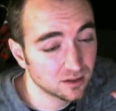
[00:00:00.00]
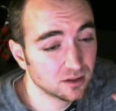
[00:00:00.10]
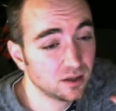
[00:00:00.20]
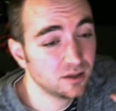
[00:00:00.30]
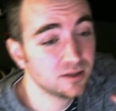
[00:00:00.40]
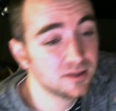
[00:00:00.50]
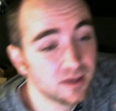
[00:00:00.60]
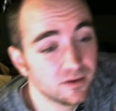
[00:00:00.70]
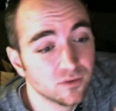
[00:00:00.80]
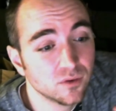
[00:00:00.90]
I didn't
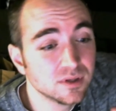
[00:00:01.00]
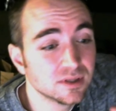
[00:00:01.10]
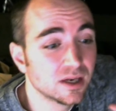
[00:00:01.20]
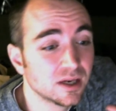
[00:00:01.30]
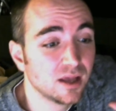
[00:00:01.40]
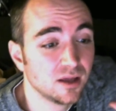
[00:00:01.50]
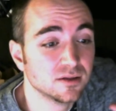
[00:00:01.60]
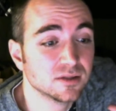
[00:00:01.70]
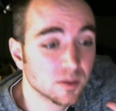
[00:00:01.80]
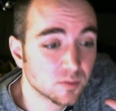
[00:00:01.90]
stay focused and I
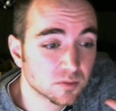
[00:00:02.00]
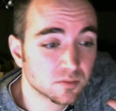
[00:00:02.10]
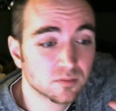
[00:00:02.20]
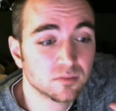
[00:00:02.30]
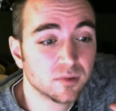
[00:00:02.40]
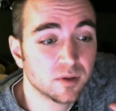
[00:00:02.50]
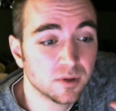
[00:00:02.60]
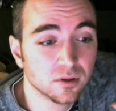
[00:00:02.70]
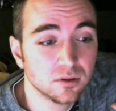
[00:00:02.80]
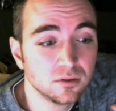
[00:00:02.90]
skipped my
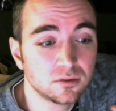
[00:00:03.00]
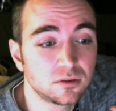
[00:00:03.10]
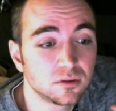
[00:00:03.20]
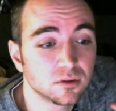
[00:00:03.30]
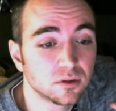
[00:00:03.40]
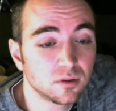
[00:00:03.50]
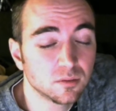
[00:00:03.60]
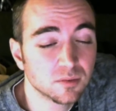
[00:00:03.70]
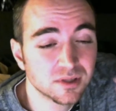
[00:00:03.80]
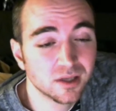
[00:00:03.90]
meal.
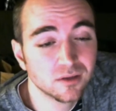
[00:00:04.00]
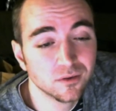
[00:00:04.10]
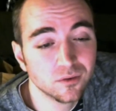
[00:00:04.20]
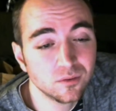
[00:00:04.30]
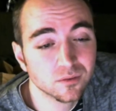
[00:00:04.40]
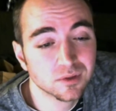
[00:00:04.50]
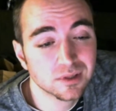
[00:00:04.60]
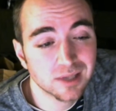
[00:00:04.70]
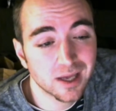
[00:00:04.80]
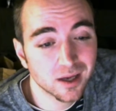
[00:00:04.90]
Mistake 2
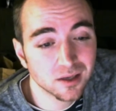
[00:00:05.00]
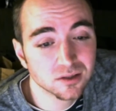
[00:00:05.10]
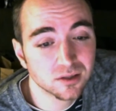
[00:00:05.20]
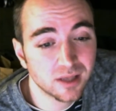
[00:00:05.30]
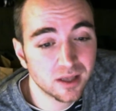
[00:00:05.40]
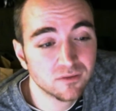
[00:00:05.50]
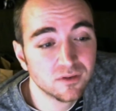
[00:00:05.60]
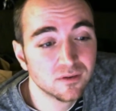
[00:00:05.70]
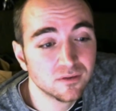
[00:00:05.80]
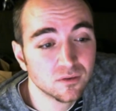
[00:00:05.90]
is I actually gave
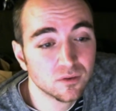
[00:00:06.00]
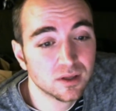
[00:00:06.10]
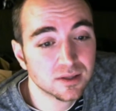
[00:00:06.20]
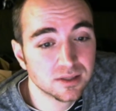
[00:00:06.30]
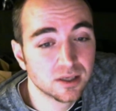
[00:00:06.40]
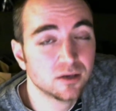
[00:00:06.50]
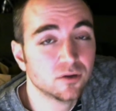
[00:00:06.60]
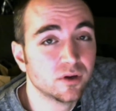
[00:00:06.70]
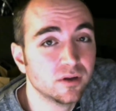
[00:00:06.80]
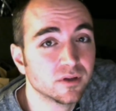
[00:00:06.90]
in to the insane
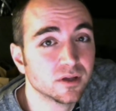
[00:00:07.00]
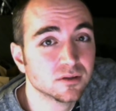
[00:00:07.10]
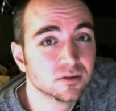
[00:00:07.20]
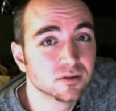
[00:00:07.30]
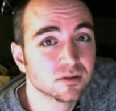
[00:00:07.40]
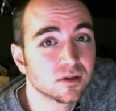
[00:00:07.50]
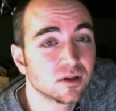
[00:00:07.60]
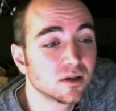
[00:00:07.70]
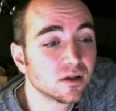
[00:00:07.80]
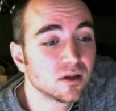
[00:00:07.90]
cravings.
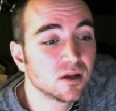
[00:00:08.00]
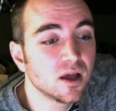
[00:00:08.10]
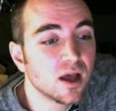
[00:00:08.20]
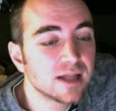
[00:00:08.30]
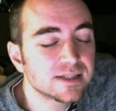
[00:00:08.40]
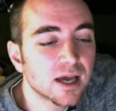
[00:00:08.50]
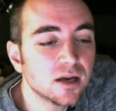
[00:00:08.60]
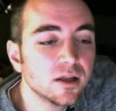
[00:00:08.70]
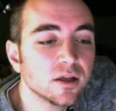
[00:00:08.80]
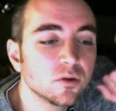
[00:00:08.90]
It's kind of
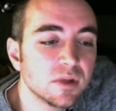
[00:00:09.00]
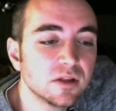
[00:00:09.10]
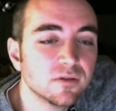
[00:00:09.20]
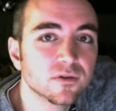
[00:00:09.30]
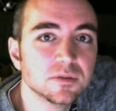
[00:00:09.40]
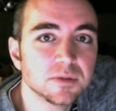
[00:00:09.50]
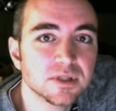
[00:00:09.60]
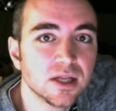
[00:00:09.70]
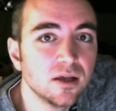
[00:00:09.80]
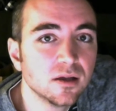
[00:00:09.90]
like you make the first
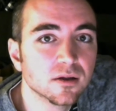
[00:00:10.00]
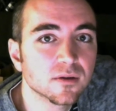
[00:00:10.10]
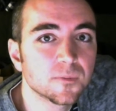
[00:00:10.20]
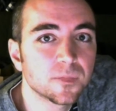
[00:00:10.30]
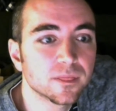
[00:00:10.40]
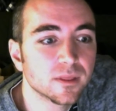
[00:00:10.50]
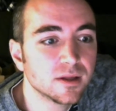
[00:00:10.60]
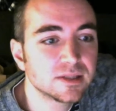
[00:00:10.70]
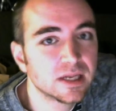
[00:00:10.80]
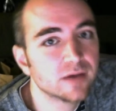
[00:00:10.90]
mistake,
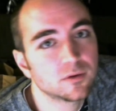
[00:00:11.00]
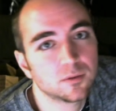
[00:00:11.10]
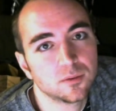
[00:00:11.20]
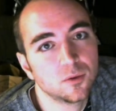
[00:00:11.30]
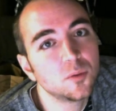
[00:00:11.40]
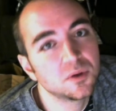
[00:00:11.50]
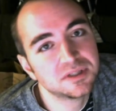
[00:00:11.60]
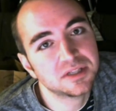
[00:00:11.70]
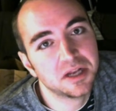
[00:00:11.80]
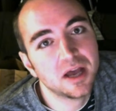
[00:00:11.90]
it's inevitable,
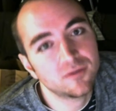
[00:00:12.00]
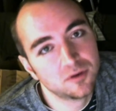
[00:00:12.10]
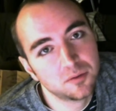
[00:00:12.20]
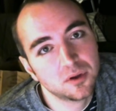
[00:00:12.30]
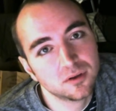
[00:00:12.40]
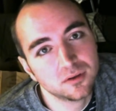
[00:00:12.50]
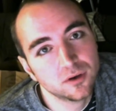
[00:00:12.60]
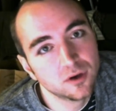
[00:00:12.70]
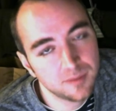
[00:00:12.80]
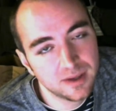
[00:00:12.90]
almost inevitable.
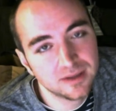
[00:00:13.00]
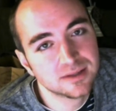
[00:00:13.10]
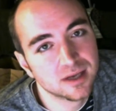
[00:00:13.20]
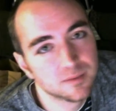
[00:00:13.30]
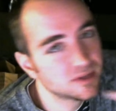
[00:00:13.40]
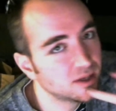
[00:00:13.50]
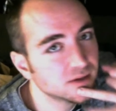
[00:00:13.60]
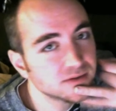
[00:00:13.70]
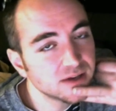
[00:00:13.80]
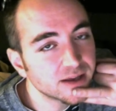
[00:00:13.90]
You're going to make the second mistake.
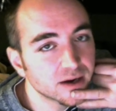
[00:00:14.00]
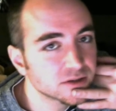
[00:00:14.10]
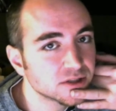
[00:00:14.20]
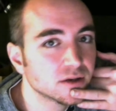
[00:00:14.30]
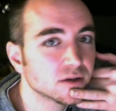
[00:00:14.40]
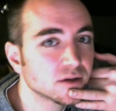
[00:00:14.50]
It's not guaranteed.